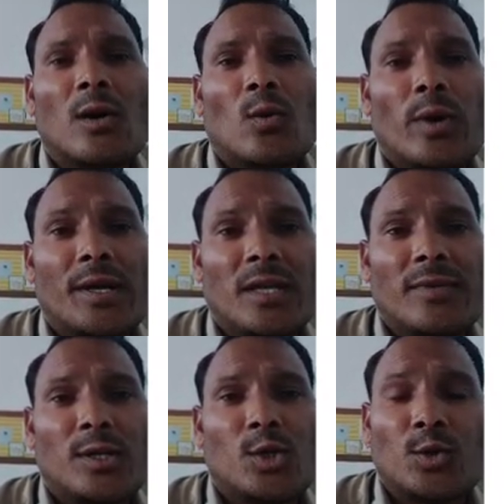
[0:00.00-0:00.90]
were
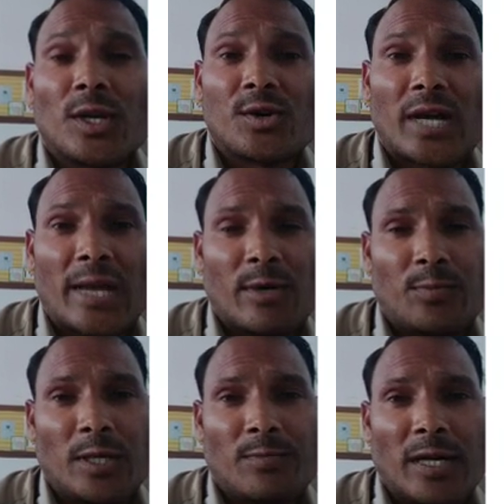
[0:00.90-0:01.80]
given to the tribal
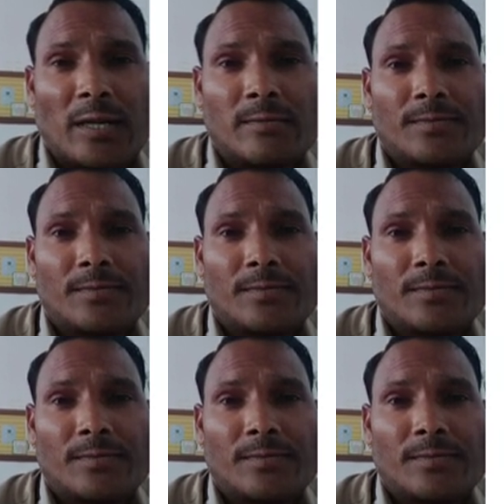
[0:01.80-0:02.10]
people.